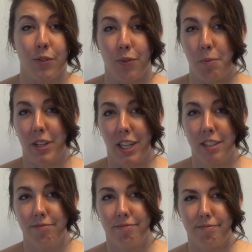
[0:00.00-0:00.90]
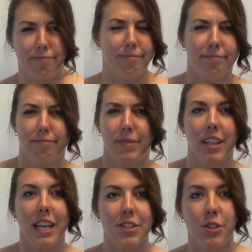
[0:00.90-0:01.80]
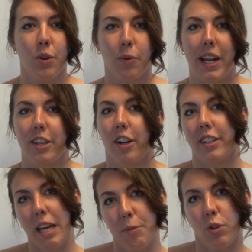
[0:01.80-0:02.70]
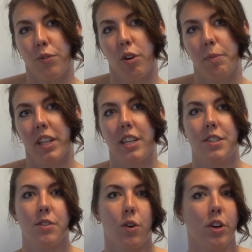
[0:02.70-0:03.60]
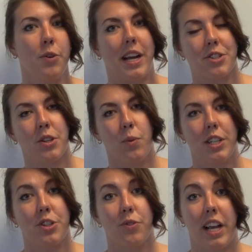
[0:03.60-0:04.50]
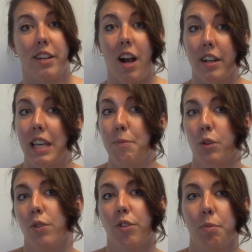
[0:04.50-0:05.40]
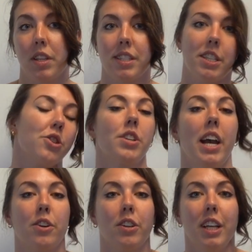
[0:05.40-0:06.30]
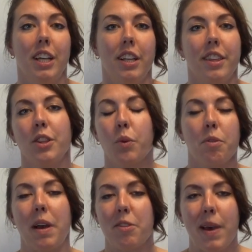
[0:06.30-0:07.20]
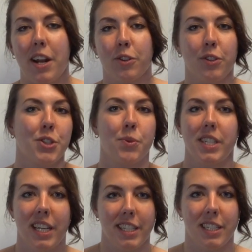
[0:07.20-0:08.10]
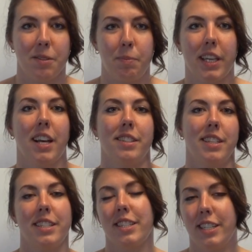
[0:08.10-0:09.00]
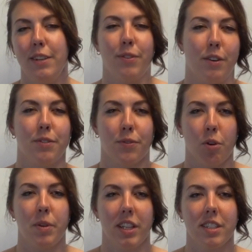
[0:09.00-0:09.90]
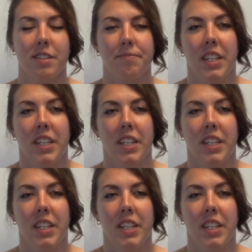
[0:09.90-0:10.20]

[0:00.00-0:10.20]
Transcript: formula, unless you are writing on chemical formulas or you actually want to write non-chemical formulas in your title, then the word mathematical is redundant because it's the default for formulas.